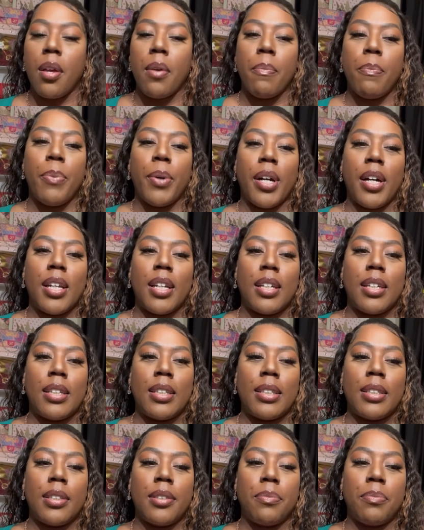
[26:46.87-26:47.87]
But
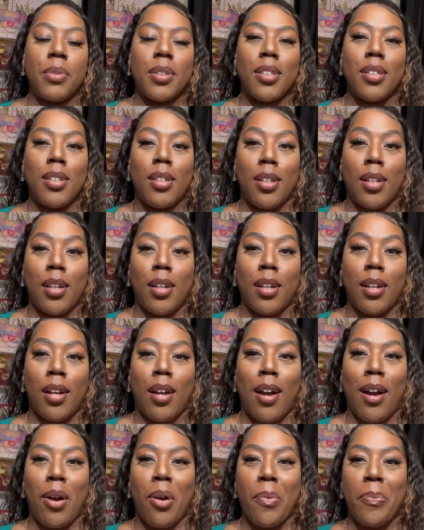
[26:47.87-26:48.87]
yeah,
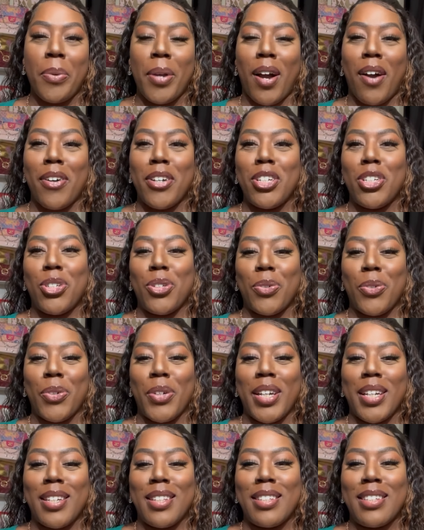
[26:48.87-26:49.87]
I hope y'all
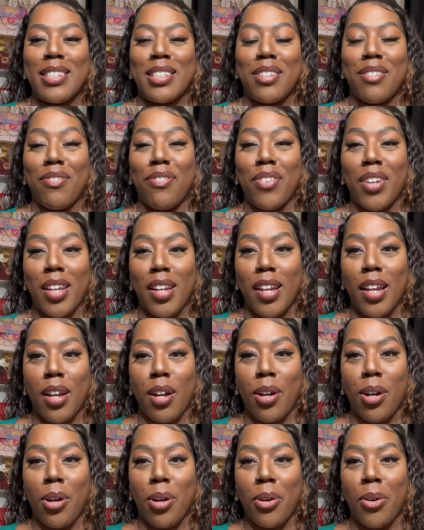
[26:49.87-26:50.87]
enjoyed this
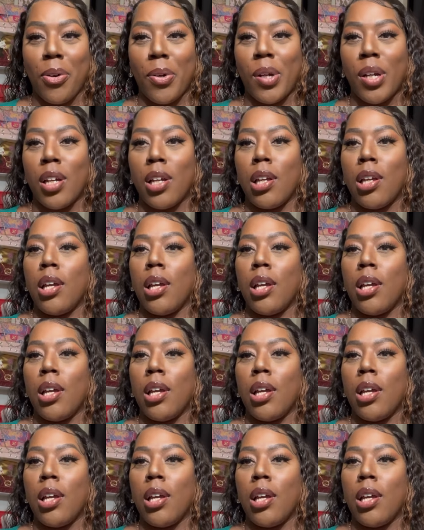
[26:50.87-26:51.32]
video.